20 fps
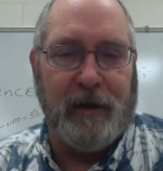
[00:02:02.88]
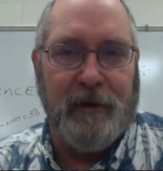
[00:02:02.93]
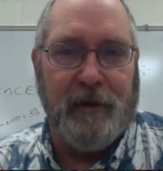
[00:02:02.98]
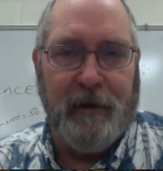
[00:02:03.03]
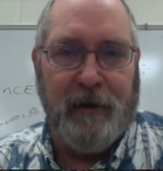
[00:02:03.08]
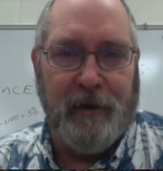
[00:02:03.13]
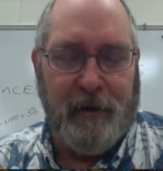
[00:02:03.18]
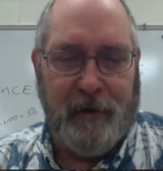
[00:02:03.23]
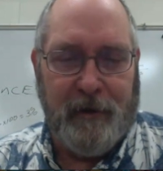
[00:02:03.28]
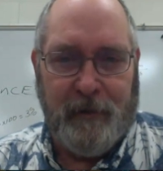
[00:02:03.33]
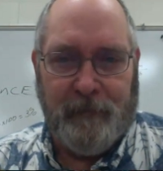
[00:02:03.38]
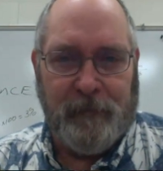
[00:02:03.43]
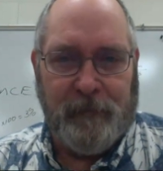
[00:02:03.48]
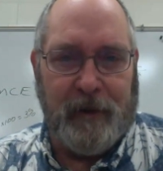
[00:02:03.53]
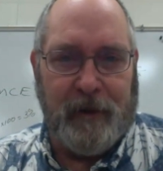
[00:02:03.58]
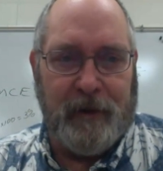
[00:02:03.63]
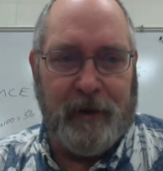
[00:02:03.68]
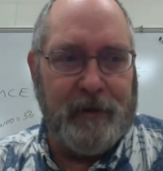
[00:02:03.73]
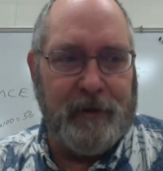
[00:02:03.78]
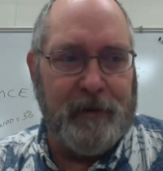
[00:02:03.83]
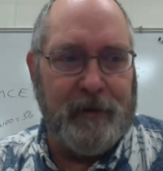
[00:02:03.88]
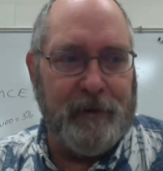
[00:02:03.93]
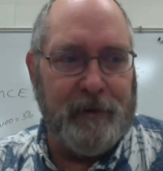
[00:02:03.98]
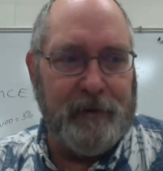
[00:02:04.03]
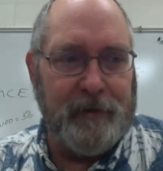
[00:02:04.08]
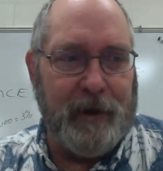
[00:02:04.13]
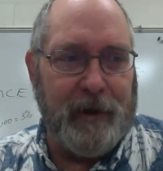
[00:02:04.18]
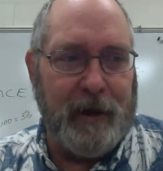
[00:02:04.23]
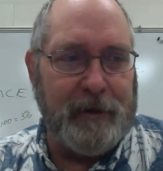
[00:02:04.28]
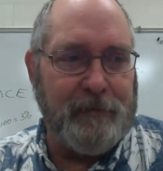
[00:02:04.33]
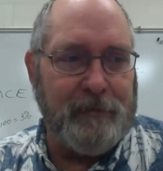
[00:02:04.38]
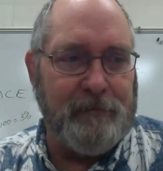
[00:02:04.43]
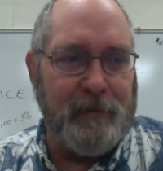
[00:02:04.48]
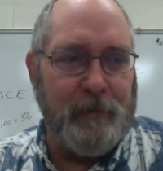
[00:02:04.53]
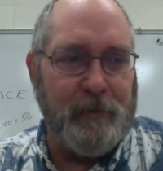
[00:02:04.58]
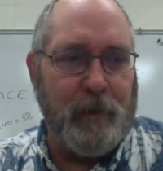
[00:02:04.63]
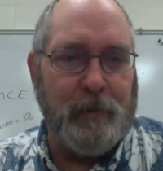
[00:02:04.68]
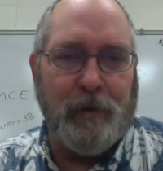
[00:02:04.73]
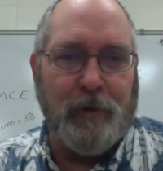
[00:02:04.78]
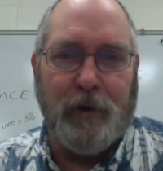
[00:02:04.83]
And and I can
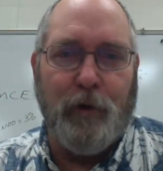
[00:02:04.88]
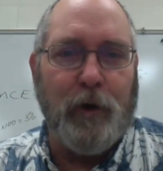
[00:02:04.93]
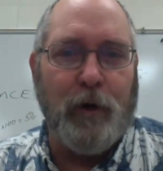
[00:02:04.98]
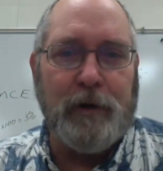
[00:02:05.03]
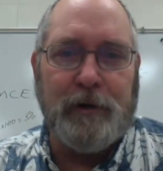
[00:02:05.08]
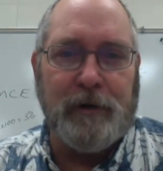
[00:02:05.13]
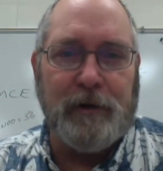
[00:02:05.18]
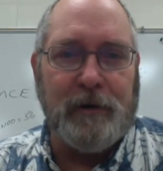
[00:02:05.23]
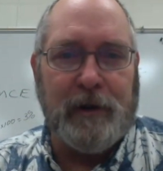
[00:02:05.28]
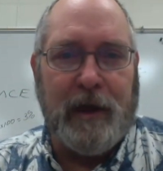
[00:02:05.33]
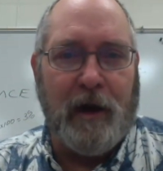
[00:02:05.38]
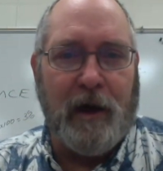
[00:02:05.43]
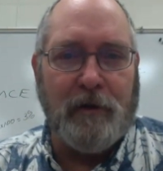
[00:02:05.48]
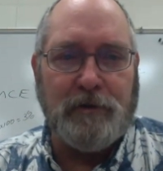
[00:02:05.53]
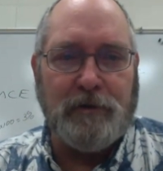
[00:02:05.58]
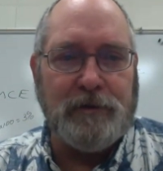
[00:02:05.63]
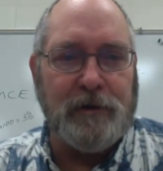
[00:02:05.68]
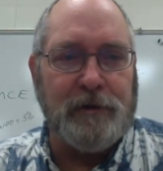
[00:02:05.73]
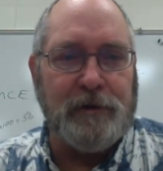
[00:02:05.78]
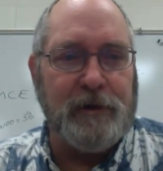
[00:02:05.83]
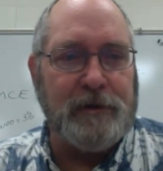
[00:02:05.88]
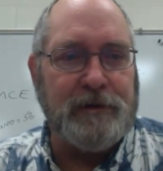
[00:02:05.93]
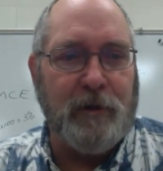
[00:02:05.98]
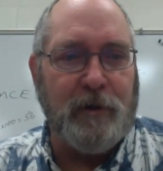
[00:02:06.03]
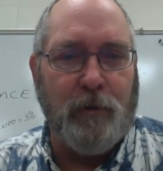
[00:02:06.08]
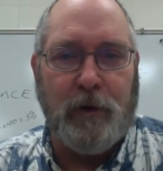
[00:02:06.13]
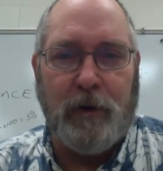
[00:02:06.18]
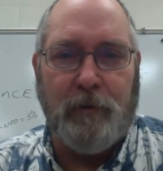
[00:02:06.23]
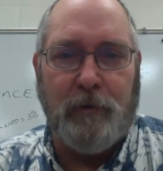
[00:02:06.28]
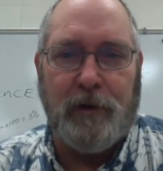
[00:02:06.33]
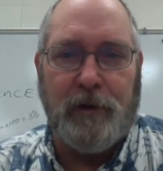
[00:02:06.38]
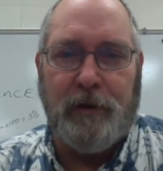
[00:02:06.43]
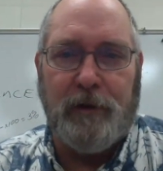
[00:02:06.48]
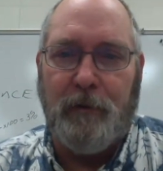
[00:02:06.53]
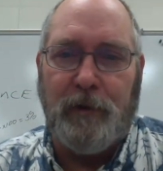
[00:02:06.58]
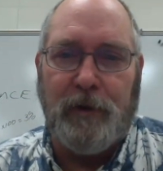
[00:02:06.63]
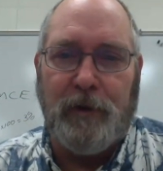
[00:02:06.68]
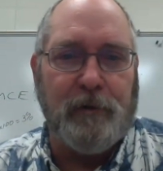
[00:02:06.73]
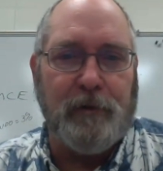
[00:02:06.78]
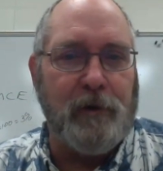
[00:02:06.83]
remember going to the counselor and they said, "What do you want to
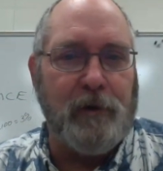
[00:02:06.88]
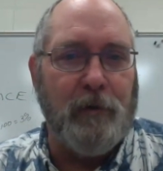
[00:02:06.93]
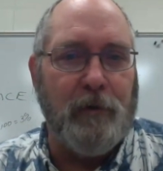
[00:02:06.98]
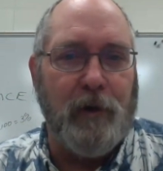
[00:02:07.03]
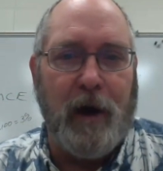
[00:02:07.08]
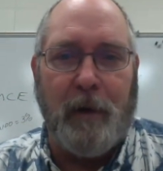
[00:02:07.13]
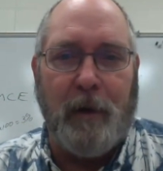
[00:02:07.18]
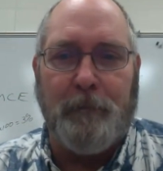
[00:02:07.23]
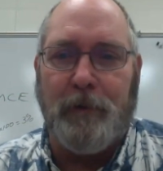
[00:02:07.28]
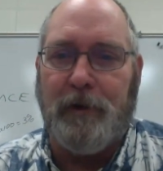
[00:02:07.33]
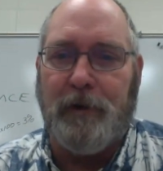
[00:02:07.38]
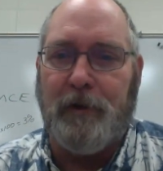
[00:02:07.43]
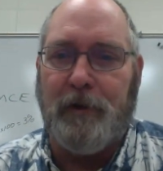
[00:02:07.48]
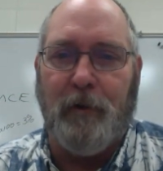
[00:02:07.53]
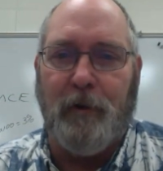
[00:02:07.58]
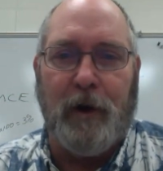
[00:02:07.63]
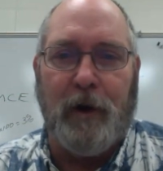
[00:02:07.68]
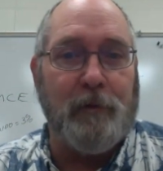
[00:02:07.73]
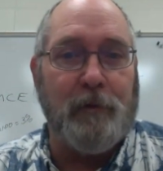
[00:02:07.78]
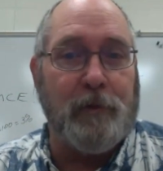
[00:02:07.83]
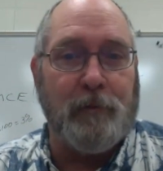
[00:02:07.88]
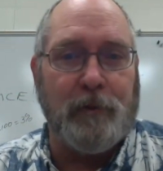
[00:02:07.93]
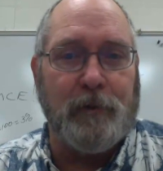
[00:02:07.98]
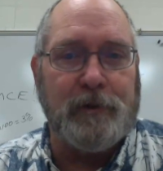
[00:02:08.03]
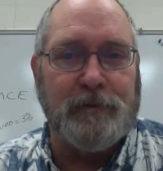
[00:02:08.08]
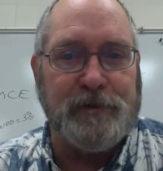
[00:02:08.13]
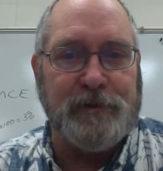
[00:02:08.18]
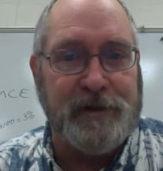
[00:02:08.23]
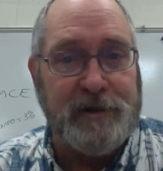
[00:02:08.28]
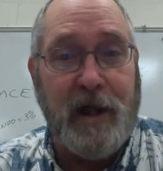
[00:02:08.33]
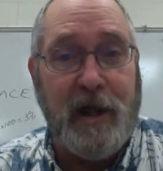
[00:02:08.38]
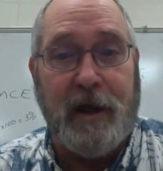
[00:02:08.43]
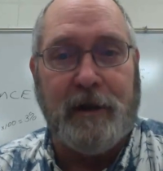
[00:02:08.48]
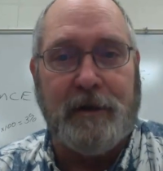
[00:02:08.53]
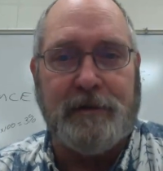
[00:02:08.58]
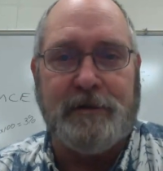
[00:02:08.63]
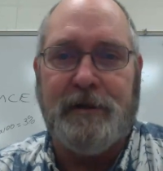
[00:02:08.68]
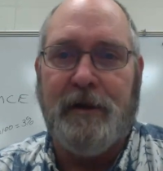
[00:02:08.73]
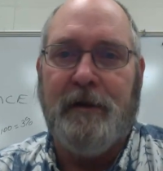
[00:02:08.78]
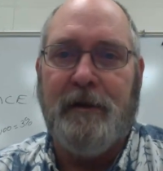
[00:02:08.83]
do when you grow up?" And you go, "I want to work with
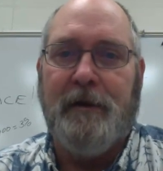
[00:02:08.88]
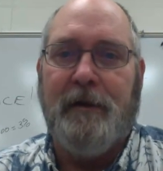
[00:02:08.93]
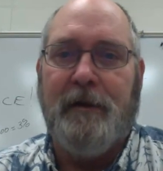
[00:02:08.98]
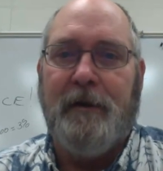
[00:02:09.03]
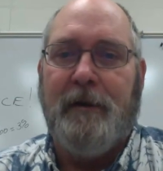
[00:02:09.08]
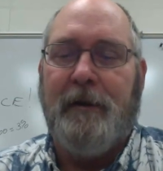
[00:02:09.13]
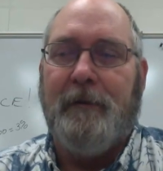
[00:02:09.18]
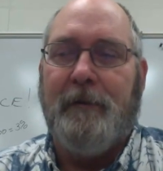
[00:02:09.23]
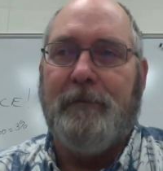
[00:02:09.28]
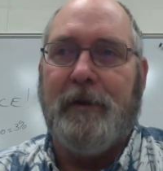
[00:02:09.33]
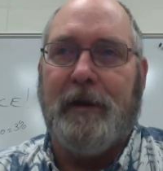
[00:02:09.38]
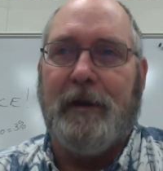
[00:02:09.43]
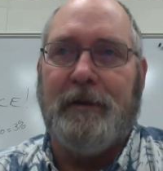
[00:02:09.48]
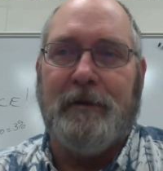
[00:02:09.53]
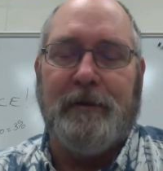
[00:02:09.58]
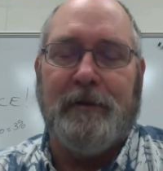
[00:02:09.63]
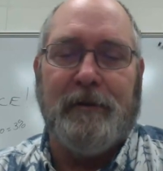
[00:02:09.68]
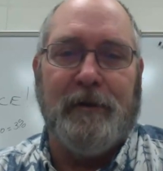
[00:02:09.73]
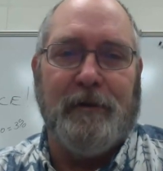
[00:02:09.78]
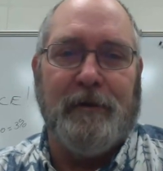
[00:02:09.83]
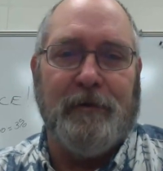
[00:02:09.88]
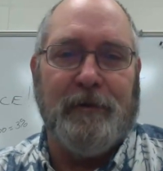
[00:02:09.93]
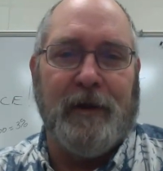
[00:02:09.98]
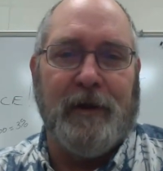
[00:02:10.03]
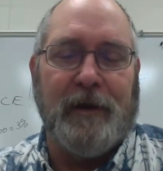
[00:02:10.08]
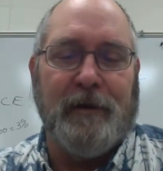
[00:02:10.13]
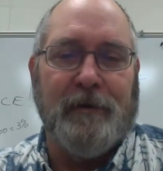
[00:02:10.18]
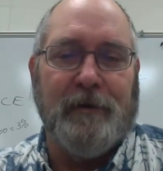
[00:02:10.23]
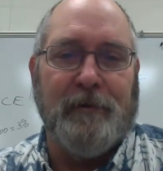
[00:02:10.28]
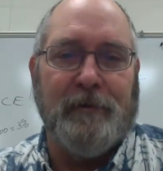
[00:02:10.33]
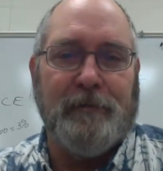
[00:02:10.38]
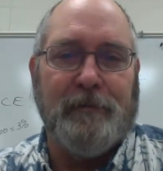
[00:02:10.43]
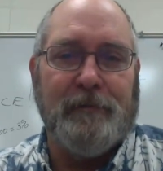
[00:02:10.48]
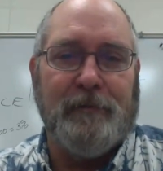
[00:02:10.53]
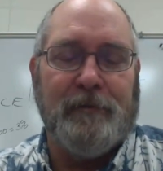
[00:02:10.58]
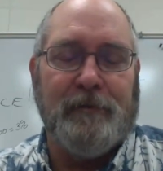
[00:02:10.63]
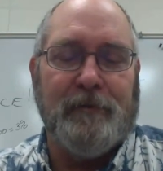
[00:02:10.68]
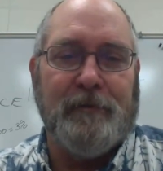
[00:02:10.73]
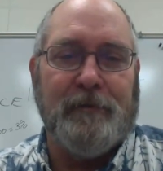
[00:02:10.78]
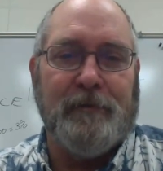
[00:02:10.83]
snakes." And you know they go,
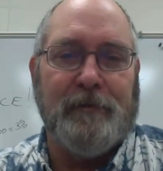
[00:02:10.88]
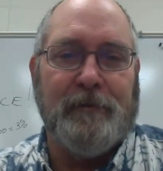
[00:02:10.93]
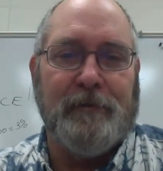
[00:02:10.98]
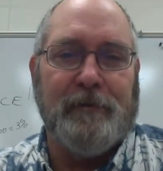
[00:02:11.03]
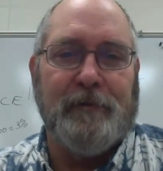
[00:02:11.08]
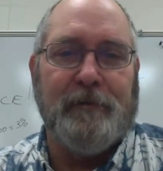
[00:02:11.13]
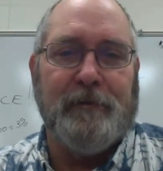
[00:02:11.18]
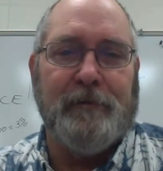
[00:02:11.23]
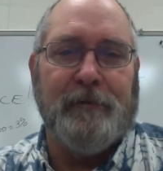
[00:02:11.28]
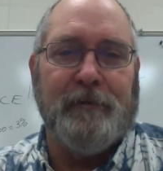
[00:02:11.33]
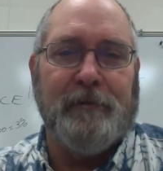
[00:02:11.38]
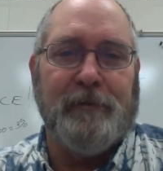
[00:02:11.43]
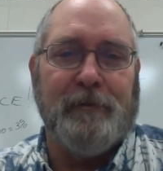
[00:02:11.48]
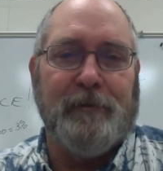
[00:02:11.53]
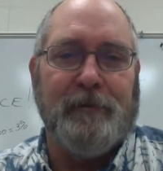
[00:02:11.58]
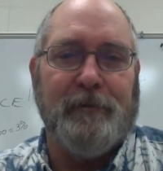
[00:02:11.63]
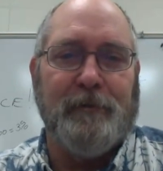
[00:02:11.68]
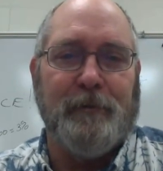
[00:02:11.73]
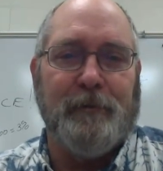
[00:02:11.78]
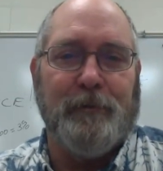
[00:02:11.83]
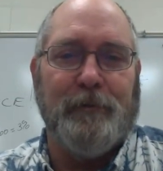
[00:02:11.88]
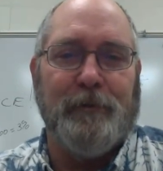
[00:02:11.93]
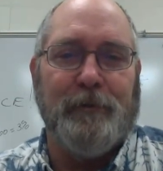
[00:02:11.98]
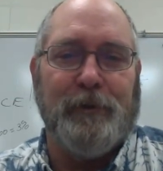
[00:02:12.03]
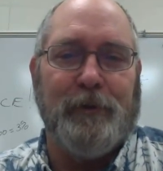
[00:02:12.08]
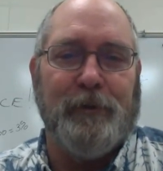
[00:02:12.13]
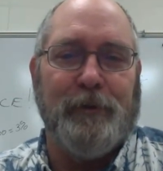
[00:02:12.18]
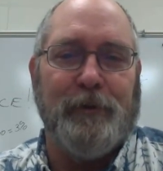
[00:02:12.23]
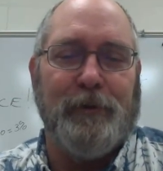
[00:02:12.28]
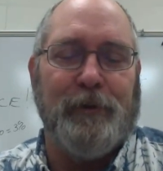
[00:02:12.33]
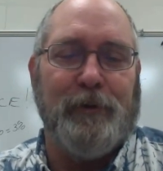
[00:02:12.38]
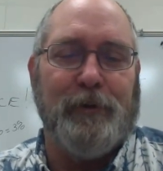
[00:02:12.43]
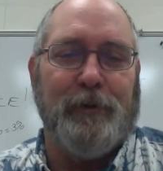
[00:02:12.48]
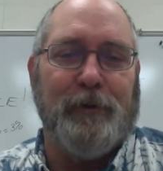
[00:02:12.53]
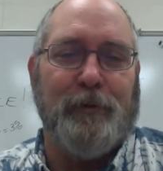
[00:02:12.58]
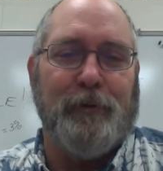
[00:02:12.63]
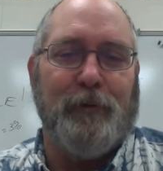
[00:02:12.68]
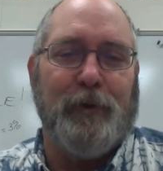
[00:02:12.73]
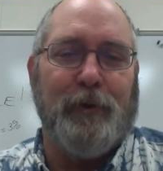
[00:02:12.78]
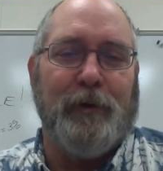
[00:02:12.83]
oh, you,
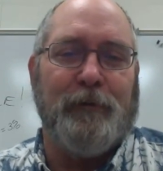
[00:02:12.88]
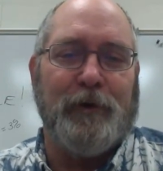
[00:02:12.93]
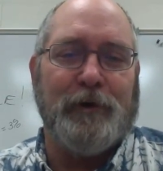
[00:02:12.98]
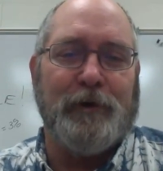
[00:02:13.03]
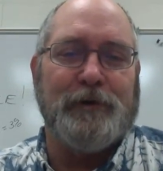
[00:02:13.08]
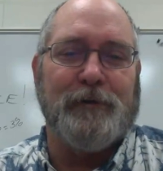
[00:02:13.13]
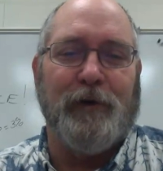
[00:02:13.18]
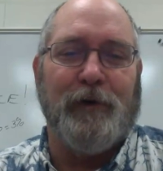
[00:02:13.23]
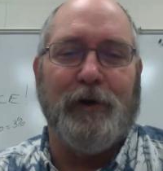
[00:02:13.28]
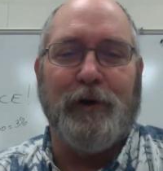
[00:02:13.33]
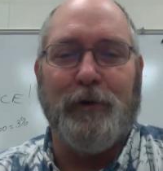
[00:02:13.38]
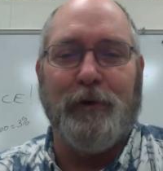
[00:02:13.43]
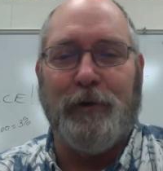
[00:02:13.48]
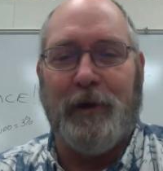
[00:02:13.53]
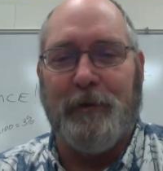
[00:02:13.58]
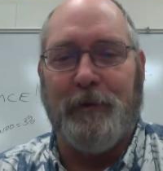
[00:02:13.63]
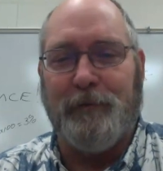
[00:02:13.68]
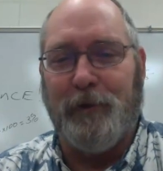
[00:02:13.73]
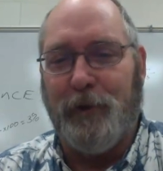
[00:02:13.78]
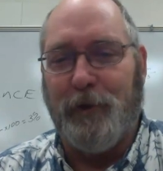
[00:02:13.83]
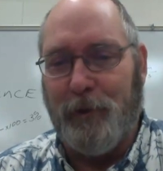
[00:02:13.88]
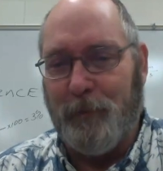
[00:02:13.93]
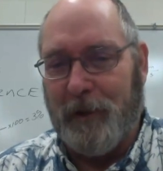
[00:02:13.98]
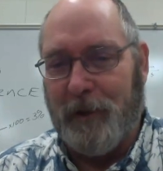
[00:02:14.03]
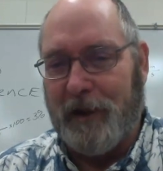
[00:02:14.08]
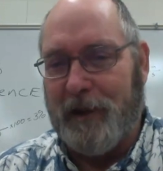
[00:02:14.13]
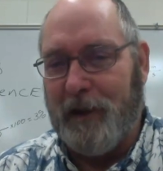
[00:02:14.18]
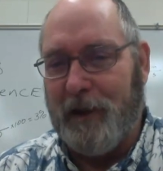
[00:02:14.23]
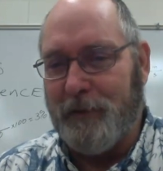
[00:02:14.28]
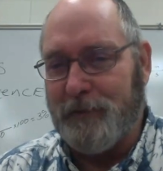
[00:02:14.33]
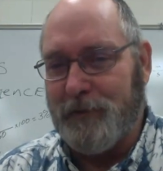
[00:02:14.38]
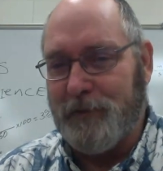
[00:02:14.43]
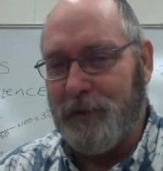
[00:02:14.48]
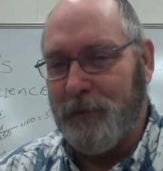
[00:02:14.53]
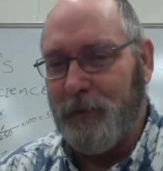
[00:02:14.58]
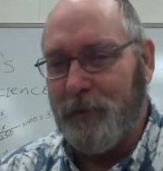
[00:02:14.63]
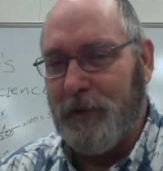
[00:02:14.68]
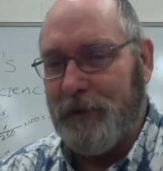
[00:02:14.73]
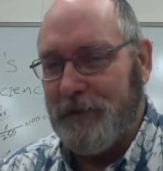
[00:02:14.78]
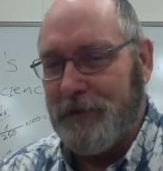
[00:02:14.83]
you, "Well, first of all, you would have to know who my
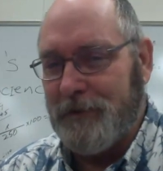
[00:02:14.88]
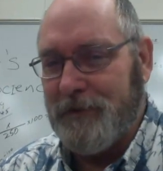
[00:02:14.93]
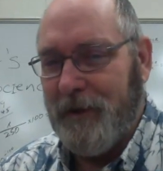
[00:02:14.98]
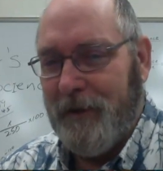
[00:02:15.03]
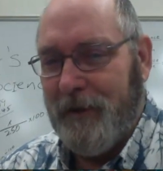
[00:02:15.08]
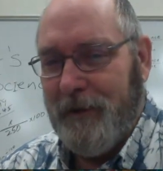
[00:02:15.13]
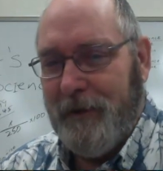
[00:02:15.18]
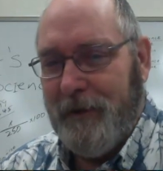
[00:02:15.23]
counselor was."